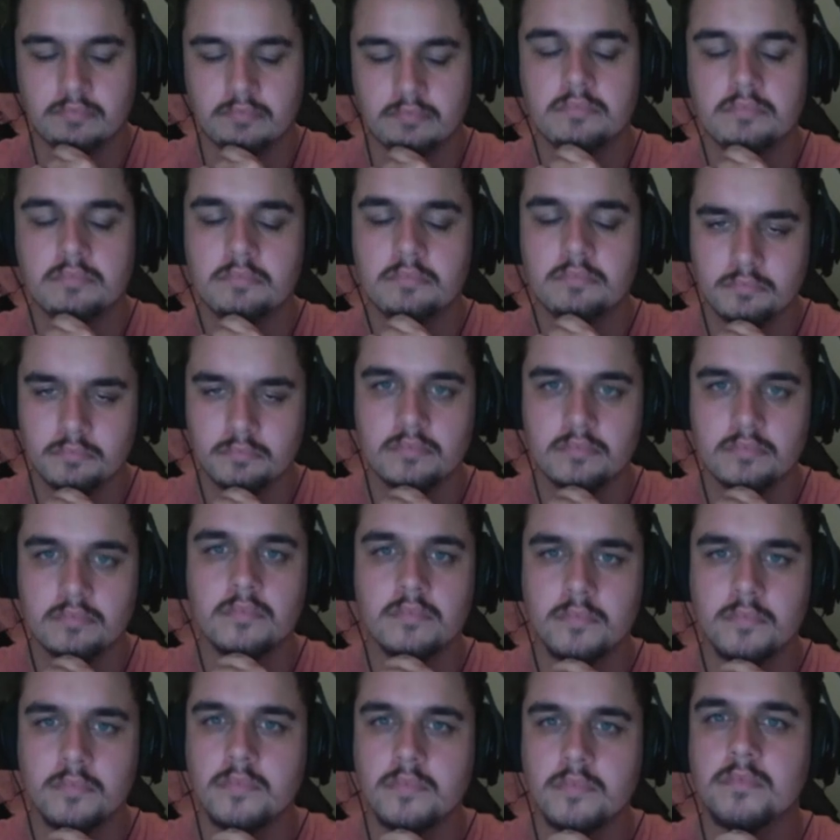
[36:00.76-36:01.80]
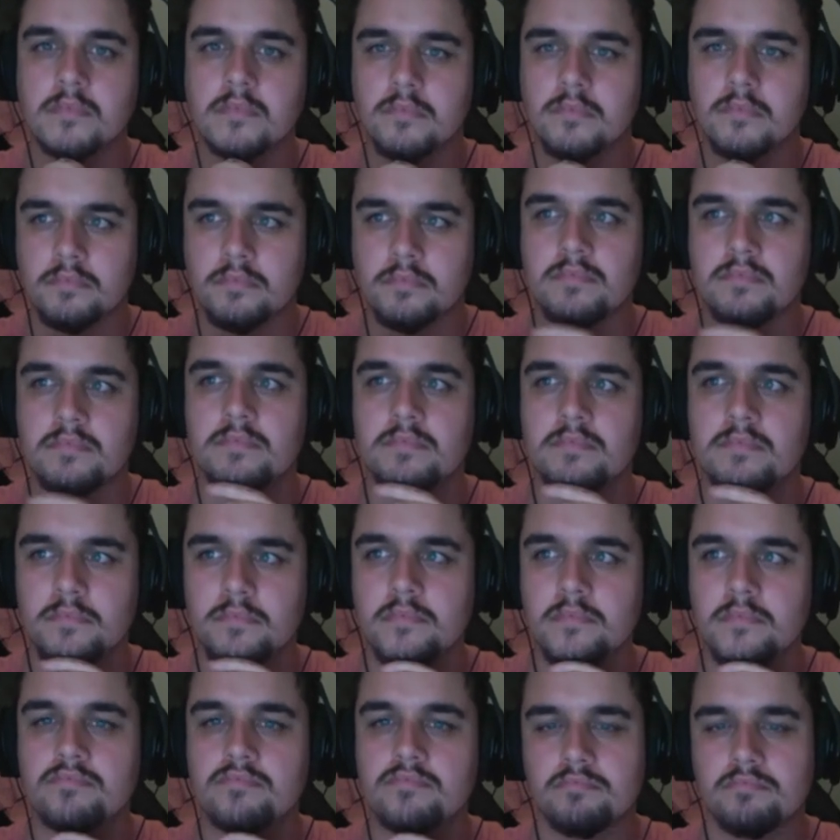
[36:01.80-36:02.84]

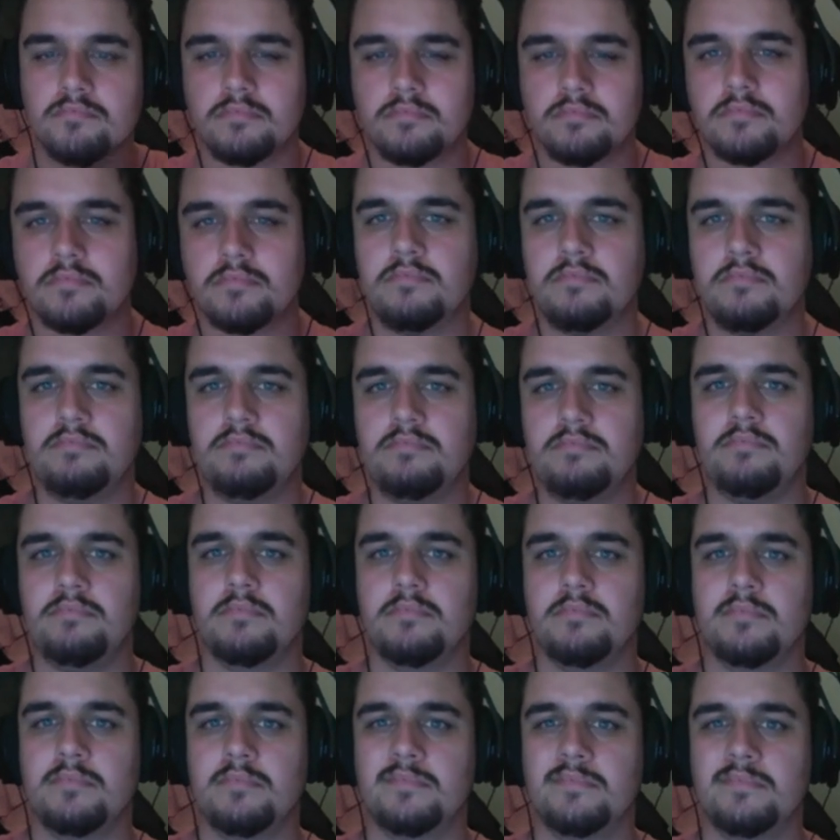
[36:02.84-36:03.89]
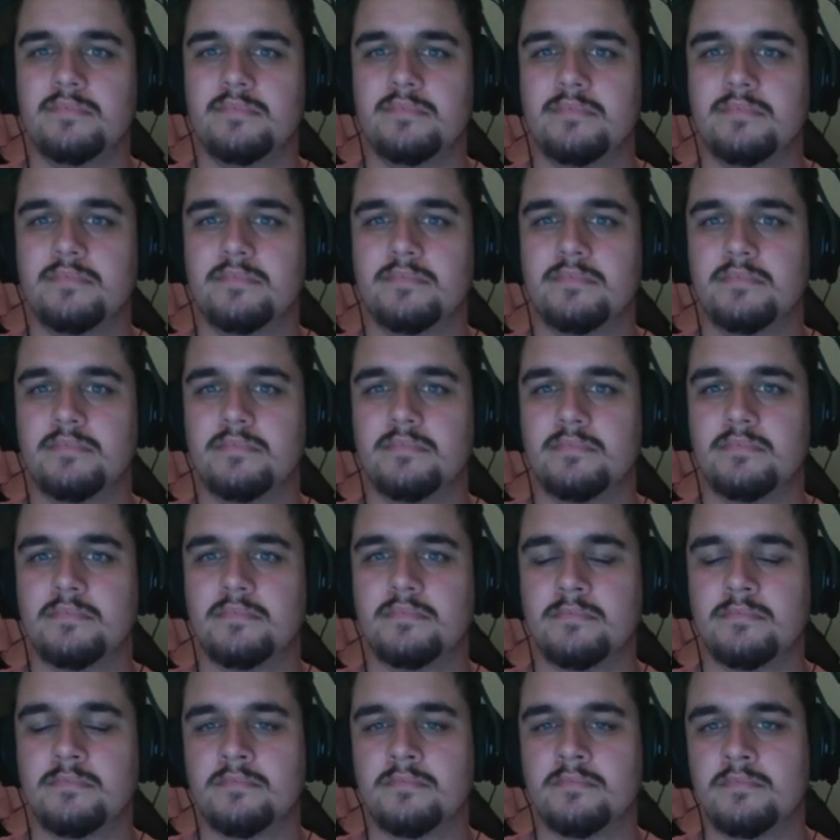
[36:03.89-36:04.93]

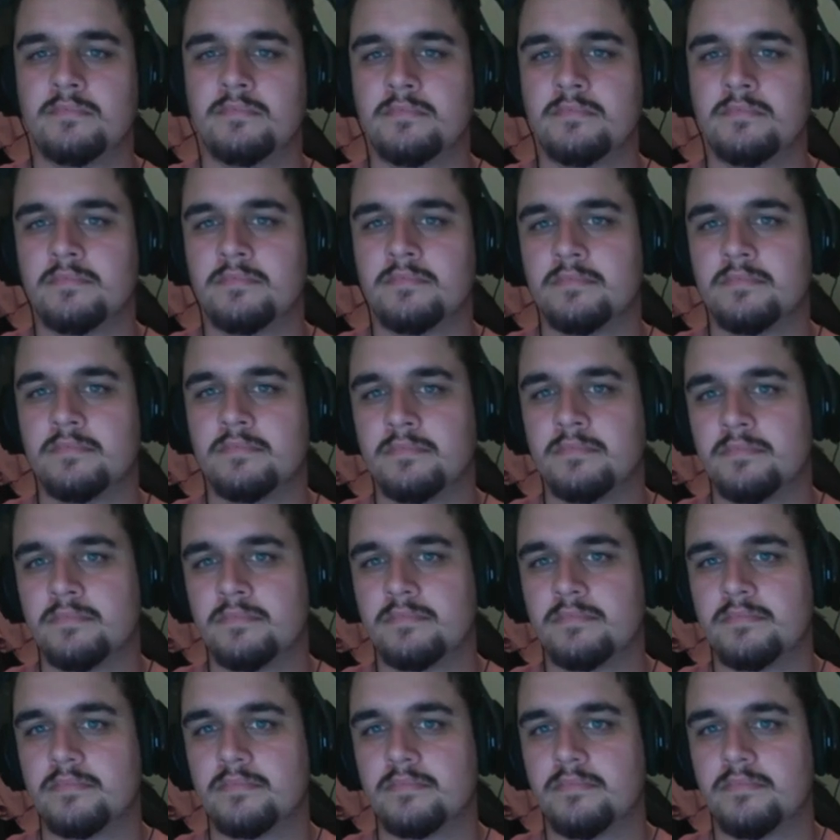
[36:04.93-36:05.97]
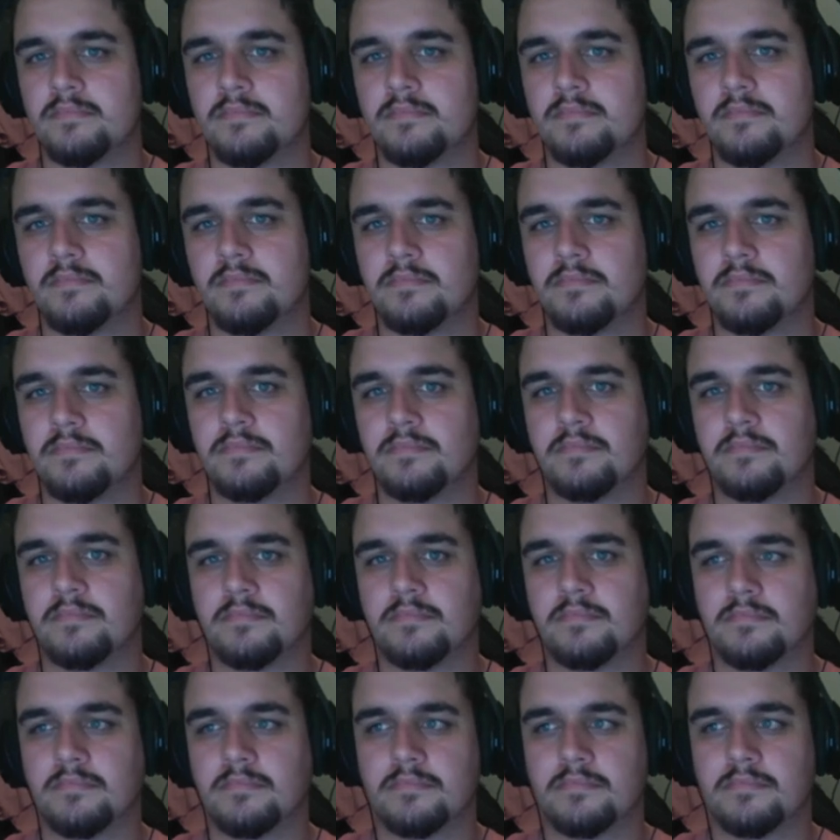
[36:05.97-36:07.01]

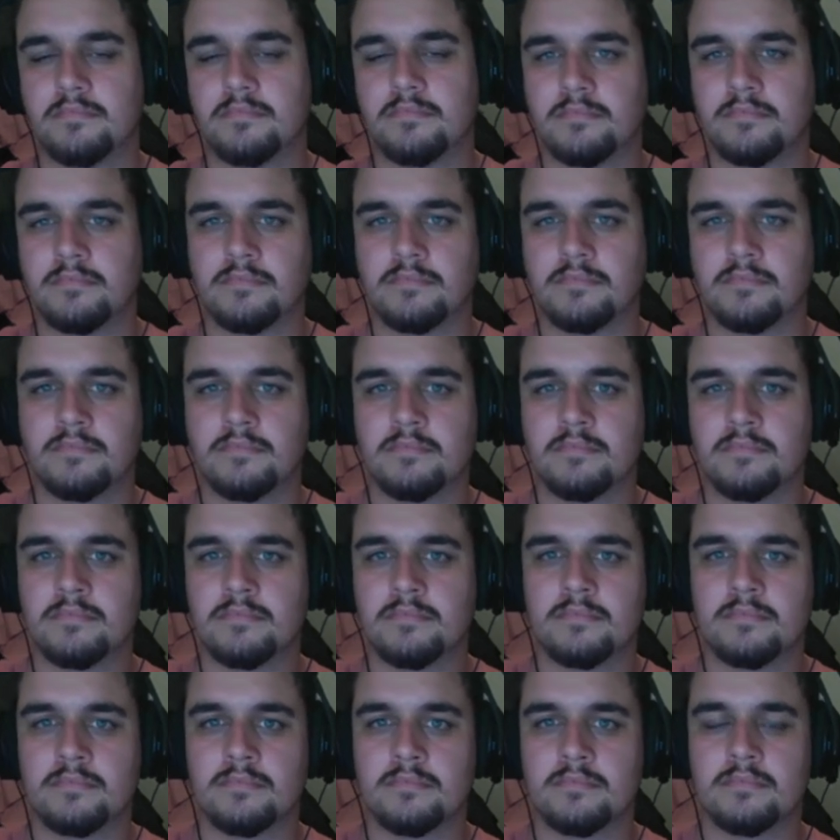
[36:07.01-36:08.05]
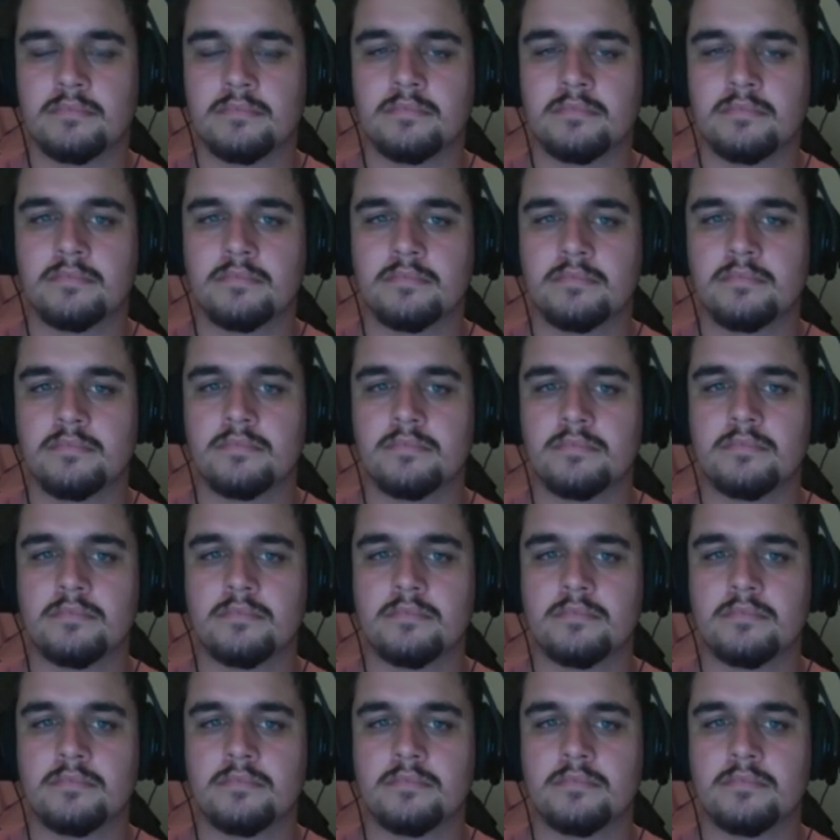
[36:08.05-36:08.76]
[no speech]